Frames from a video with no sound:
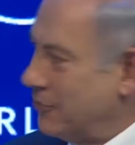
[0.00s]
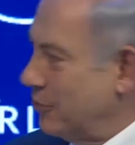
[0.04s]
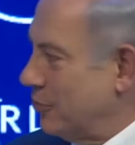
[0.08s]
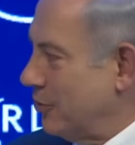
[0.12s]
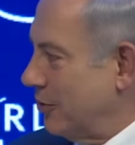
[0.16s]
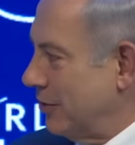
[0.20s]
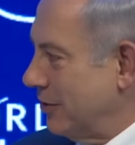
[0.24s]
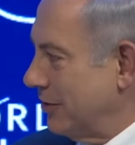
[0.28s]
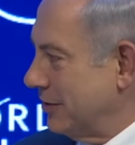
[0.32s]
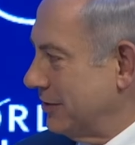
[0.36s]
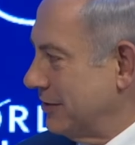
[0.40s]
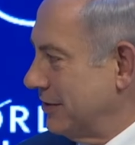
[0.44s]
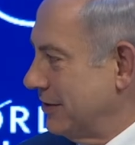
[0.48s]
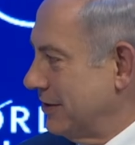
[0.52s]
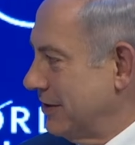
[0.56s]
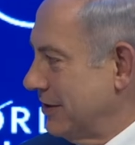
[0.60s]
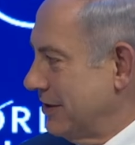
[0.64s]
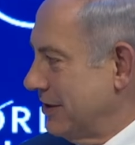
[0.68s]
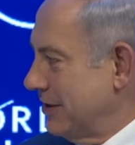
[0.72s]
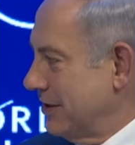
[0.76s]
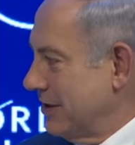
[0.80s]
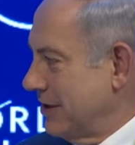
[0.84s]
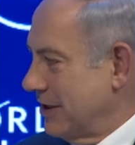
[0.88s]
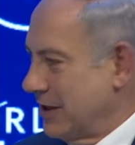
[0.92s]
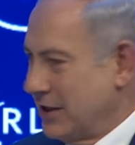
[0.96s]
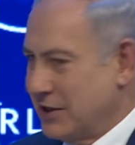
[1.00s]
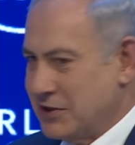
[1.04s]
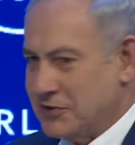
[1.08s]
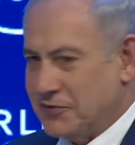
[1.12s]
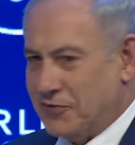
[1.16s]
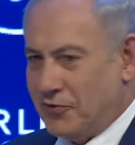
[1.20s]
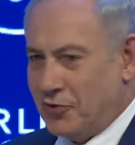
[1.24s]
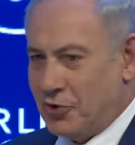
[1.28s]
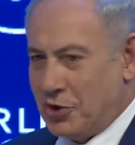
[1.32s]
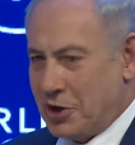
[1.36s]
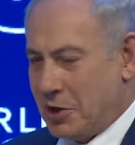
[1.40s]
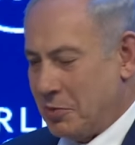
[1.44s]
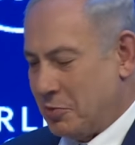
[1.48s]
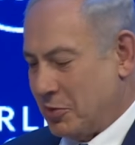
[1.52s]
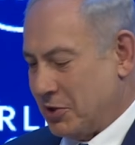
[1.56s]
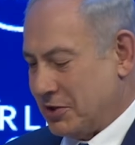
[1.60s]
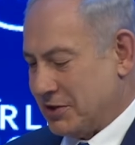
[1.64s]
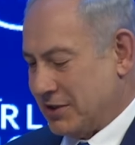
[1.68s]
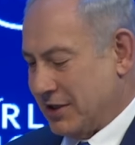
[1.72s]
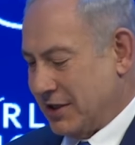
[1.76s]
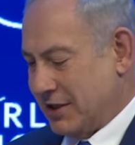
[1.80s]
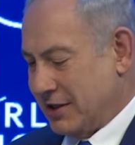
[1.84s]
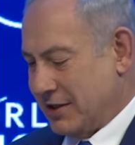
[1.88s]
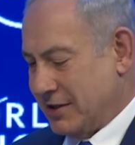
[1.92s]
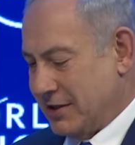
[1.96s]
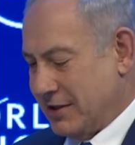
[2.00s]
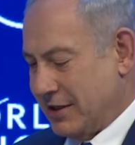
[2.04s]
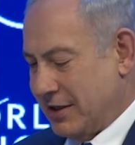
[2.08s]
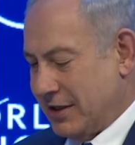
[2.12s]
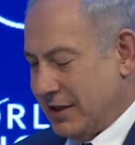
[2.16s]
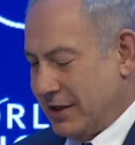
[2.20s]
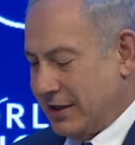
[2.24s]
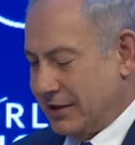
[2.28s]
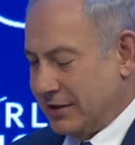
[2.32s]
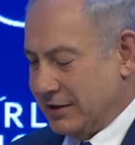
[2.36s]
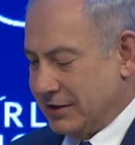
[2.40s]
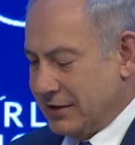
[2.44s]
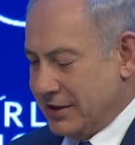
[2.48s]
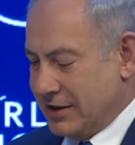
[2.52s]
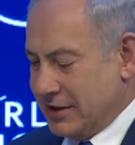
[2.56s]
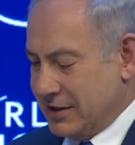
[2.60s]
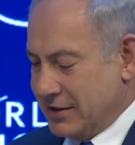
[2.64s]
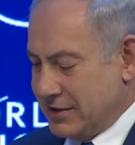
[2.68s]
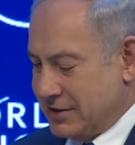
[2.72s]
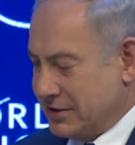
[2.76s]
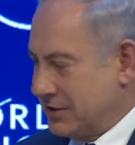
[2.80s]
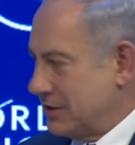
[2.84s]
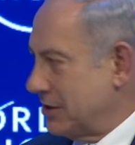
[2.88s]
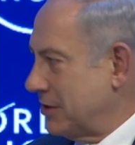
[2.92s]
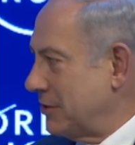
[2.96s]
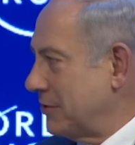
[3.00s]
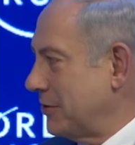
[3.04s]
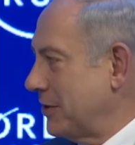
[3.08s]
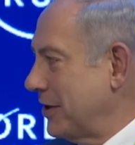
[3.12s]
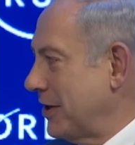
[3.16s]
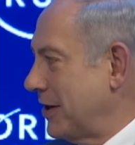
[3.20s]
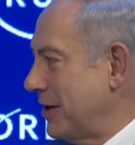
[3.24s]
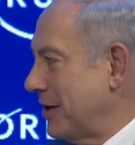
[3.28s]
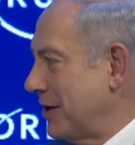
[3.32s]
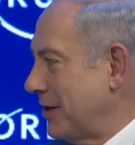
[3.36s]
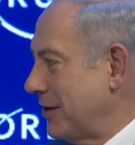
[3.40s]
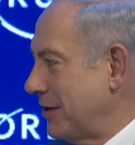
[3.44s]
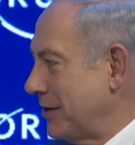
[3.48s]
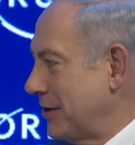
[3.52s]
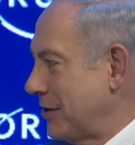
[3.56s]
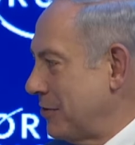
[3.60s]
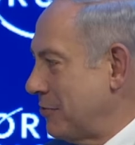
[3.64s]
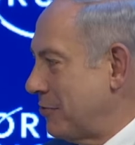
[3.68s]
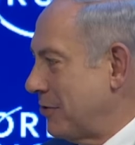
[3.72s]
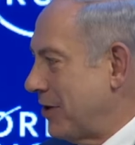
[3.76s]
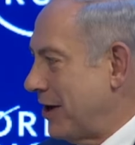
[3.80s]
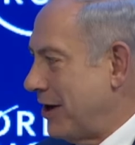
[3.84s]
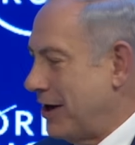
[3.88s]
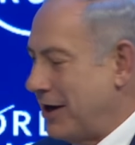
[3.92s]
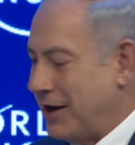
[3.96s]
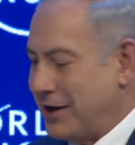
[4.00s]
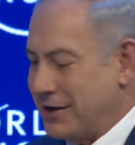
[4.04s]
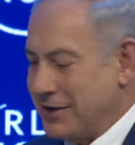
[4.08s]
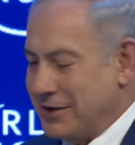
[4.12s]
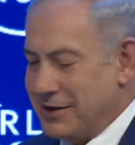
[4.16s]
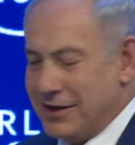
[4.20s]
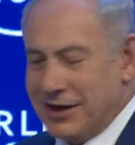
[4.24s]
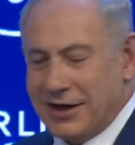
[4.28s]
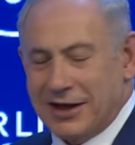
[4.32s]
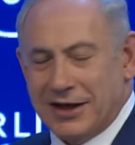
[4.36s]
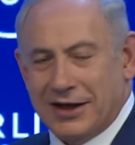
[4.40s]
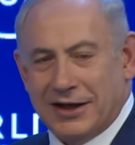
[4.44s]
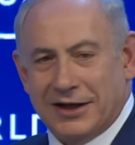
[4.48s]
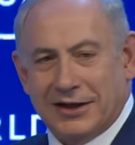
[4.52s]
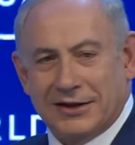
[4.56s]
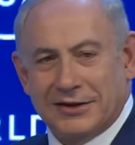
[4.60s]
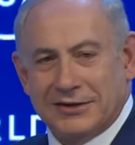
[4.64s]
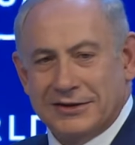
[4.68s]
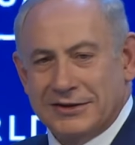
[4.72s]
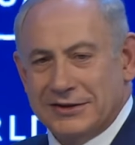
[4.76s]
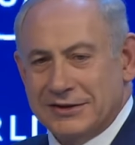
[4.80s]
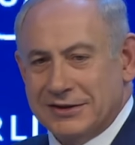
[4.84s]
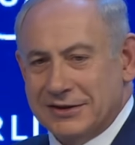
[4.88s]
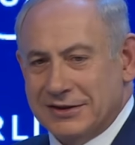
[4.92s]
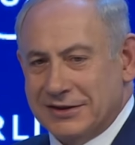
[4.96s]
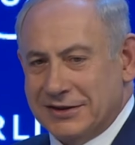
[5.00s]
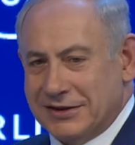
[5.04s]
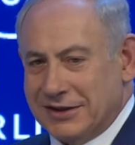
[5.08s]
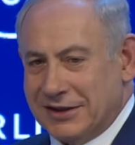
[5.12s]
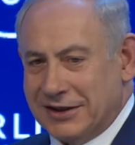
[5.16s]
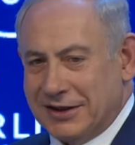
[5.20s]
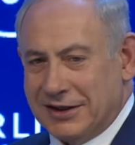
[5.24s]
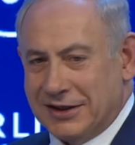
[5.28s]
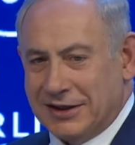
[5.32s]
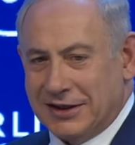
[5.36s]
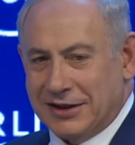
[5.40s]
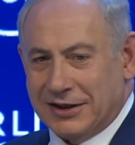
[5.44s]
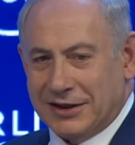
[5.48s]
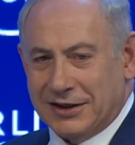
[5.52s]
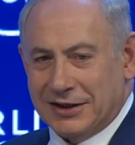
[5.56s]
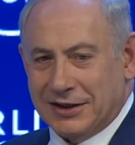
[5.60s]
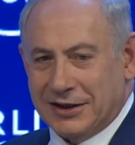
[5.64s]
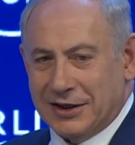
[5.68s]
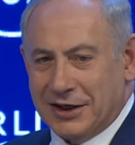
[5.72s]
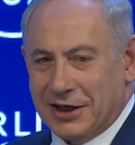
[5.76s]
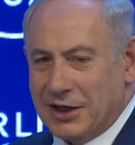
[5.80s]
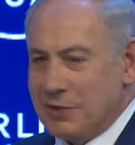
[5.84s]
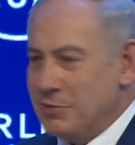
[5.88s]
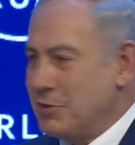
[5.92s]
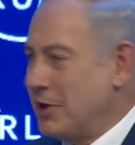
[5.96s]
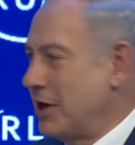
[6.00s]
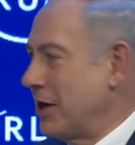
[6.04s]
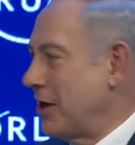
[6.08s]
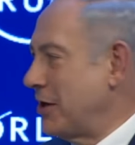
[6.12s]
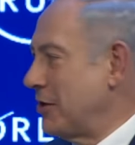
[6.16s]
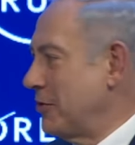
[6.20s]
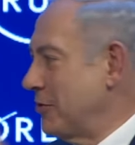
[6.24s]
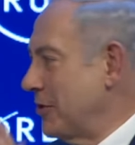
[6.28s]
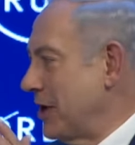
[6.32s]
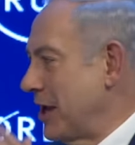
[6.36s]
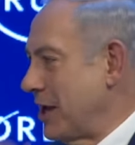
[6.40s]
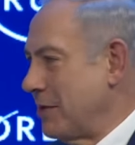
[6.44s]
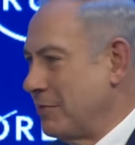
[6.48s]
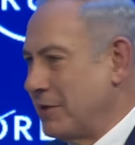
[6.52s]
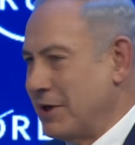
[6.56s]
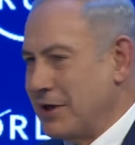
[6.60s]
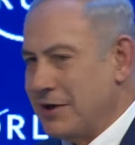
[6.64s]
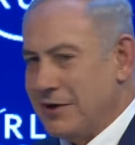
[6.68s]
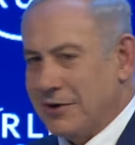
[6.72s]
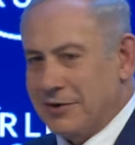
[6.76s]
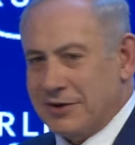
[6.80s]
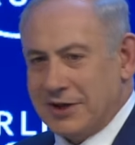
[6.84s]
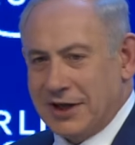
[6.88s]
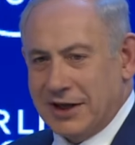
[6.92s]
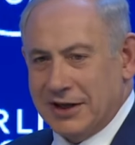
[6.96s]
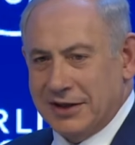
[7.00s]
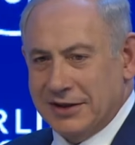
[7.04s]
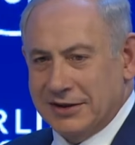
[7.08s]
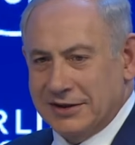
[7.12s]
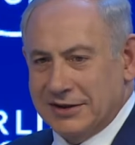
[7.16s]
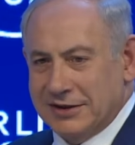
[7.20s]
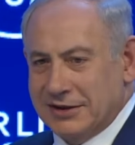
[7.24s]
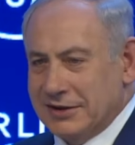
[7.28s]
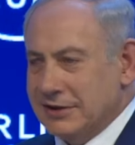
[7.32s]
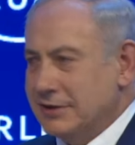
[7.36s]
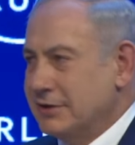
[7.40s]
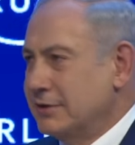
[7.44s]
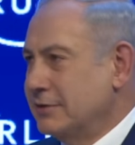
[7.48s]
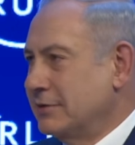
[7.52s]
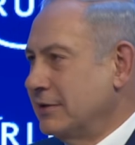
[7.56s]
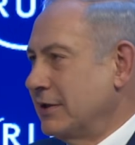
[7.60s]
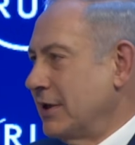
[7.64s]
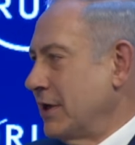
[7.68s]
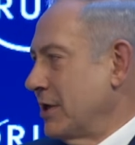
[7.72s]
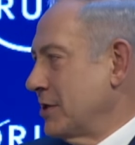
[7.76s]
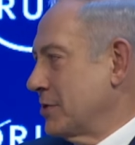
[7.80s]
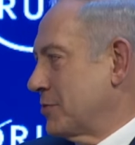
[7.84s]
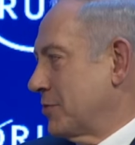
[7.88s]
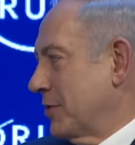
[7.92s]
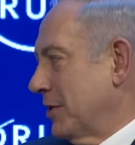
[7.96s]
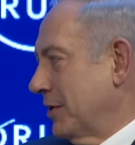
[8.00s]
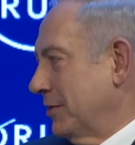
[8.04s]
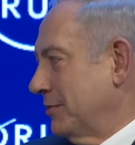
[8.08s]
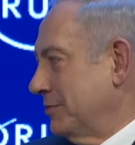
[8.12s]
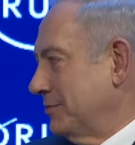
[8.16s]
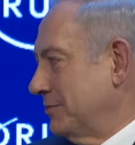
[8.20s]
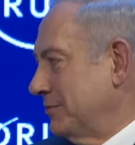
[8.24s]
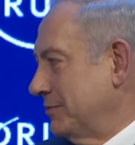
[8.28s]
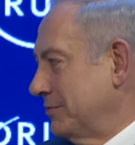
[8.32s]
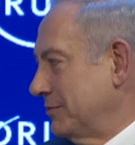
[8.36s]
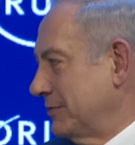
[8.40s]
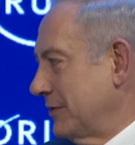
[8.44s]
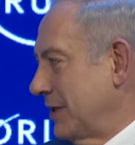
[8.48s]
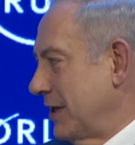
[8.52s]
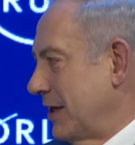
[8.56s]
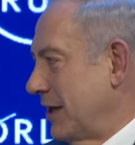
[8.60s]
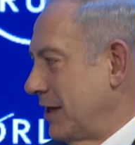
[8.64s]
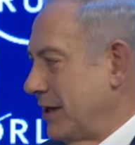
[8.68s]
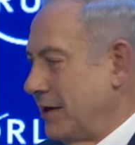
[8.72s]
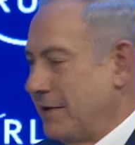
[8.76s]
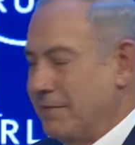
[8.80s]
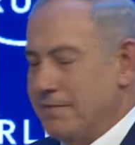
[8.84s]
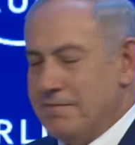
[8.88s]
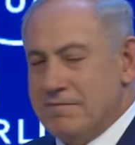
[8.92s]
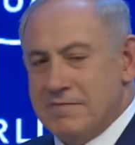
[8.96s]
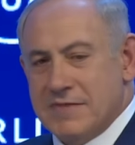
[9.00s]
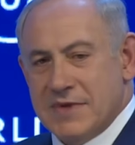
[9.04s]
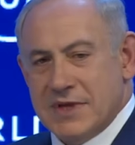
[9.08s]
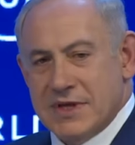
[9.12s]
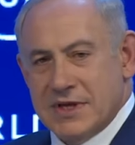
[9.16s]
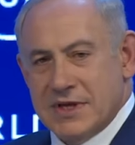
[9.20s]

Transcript: the world is 40%. Uh, Syria, Iran, uh, uh, Libya, you name it, okay? Israel. Um,